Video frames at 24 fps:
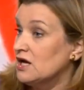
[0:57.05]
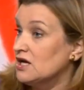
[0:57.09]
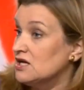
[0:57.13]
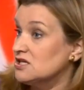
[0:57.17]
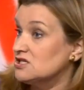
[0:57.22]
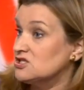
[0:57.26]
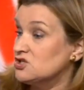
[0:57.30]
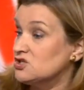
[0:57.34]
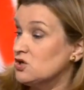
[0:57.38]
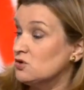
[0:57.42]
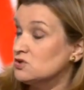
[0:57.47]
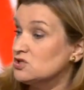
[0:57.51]

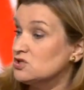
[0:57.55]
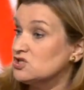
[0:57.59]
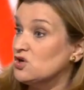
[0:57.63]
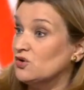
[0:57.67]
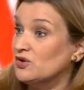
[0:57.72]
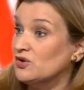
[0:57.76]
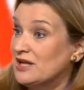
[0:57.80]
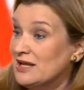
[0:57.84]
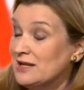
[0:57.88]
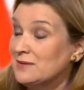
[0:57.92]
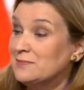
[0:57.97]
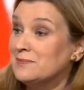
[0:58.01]
assaults
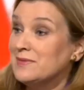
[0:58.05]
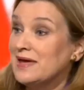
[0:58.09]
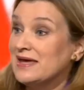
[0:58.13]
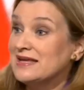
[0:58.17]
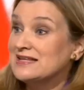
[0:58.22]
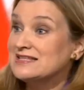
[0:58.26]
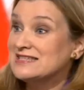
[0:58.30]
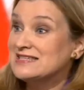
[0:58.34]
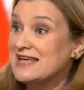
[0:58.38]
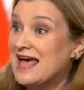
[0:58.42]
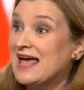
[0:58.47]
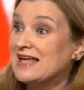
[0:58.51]
on
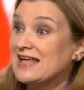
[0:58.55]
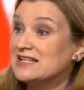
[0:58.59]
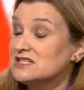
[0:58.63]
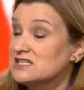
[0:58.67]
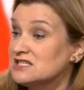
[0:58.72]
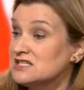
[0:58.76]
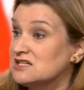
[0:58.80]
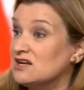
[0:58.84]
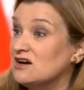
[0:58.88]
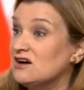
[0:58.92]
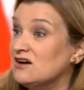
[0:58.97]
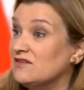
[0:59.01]
inmates and
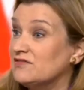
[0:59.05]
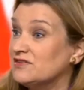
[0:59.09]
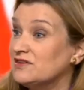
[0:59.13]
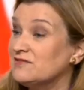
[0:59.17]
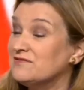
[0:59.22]
staff.